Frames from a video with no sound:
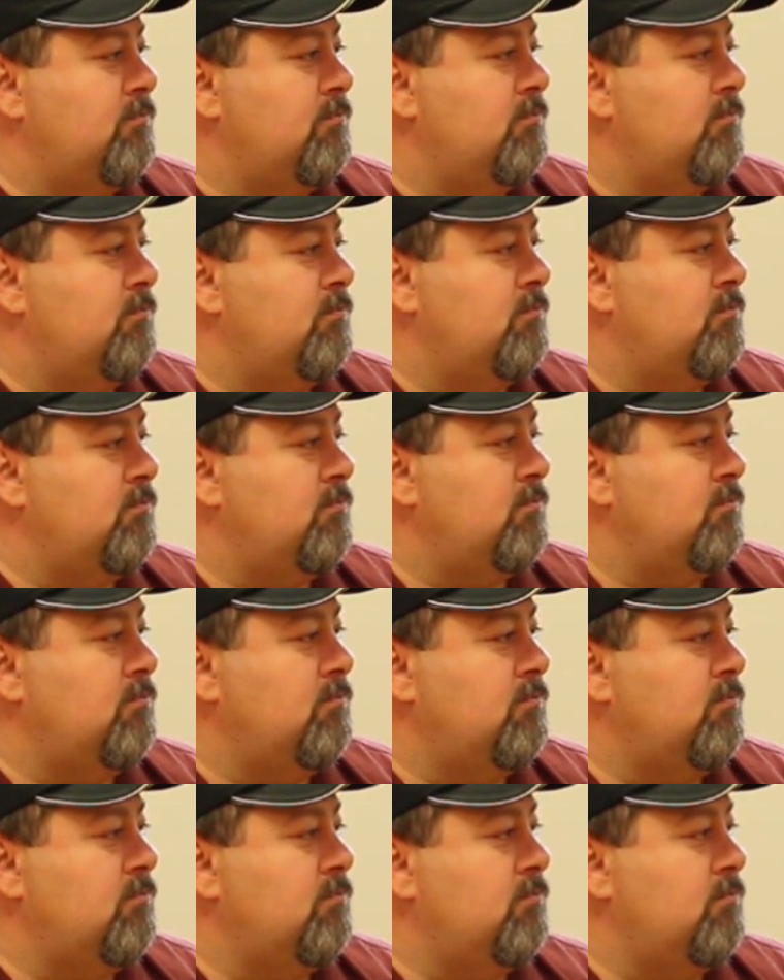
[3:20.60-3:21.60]

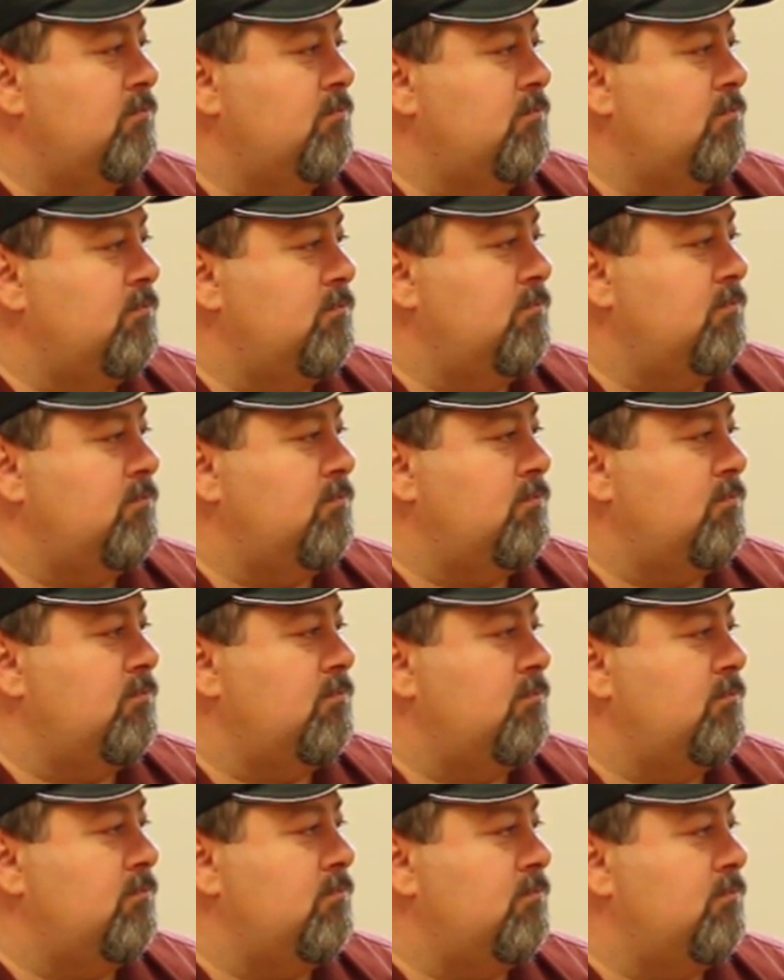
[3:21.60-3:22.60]

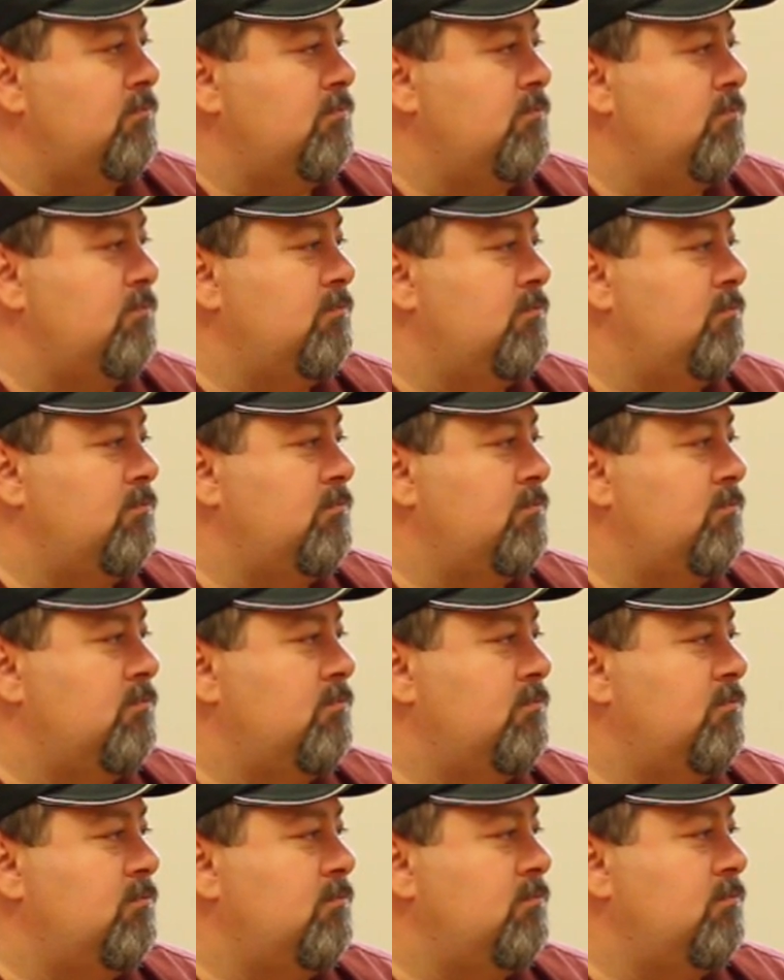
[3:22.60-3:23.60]

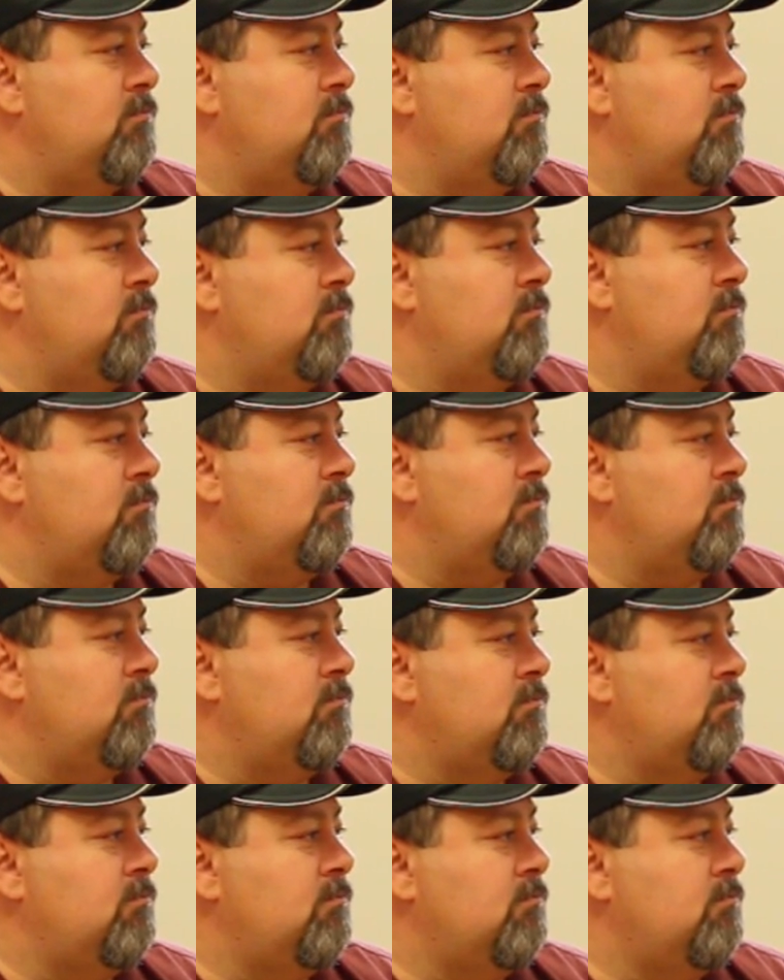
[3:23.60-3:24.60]

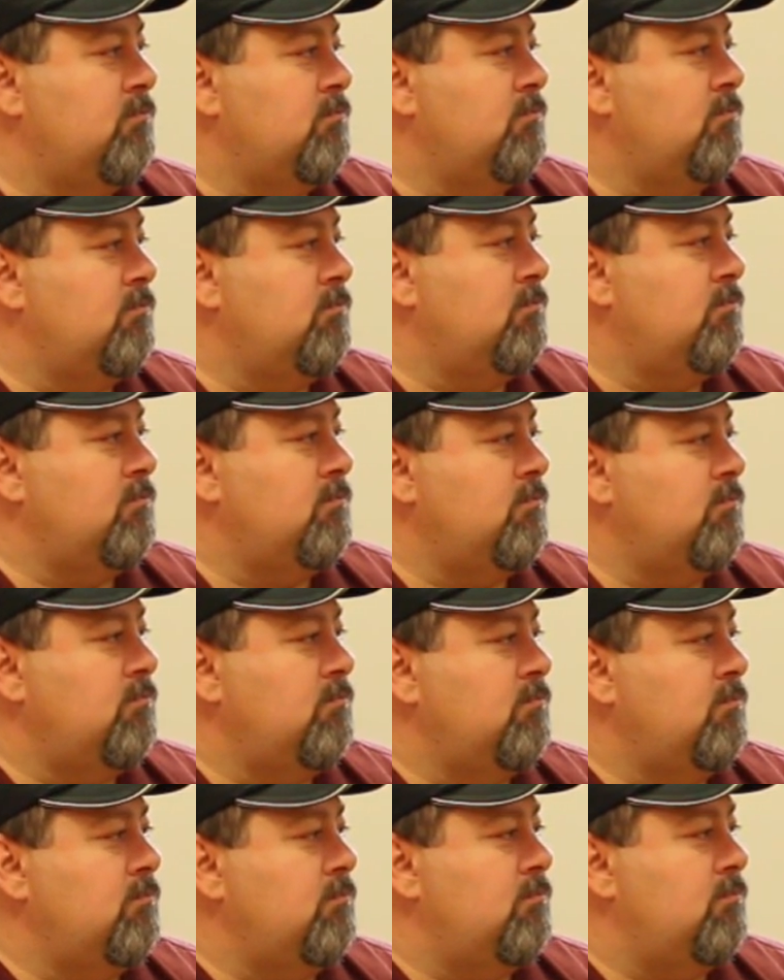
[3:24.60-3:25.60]

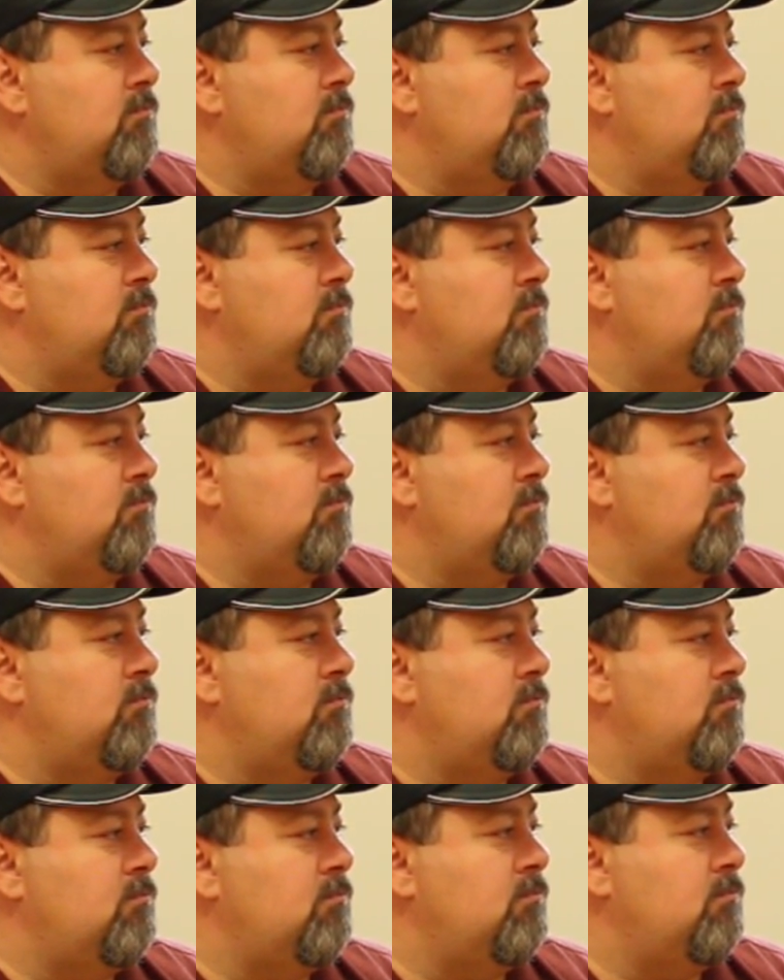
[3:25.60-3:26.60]

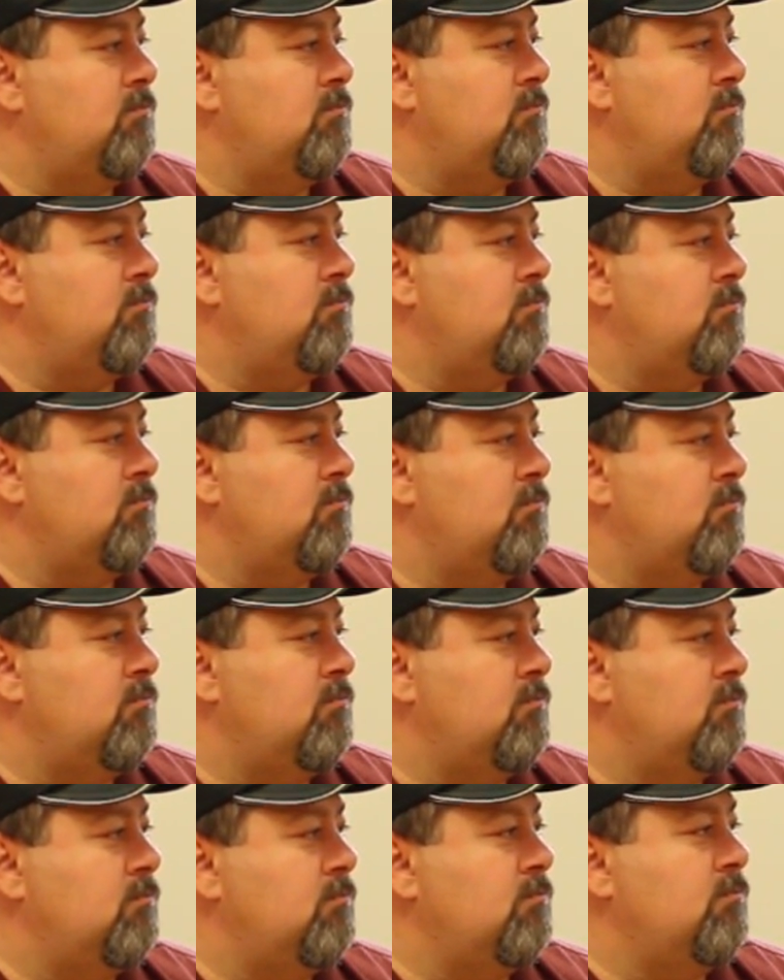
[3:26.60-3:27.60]

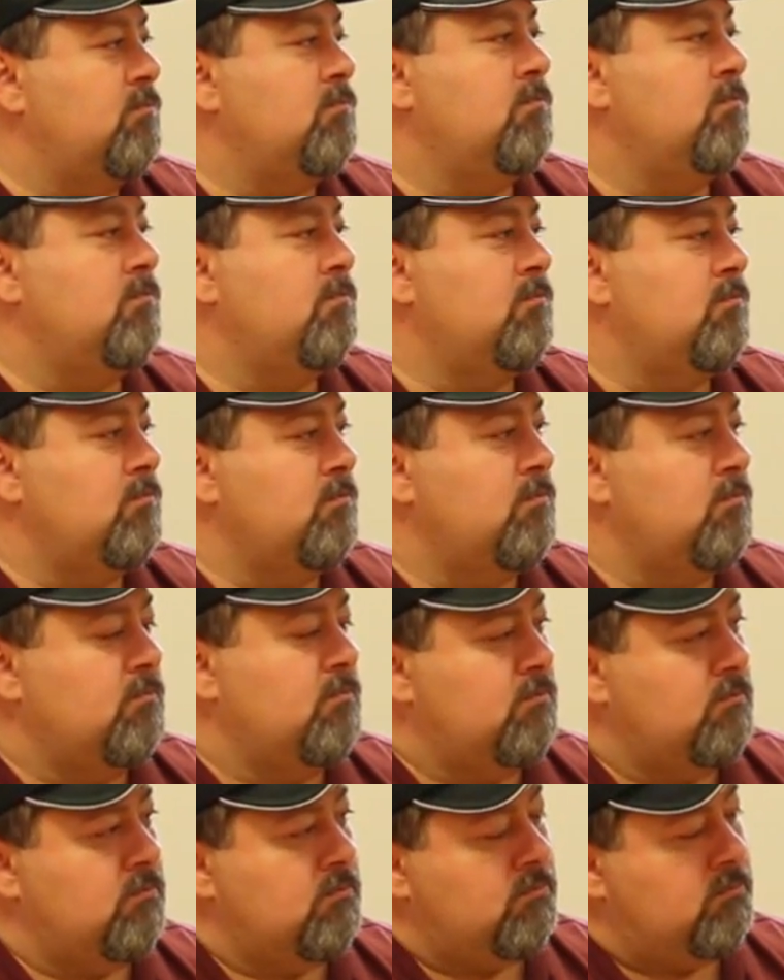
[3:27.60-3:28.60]
This person isn't speaking.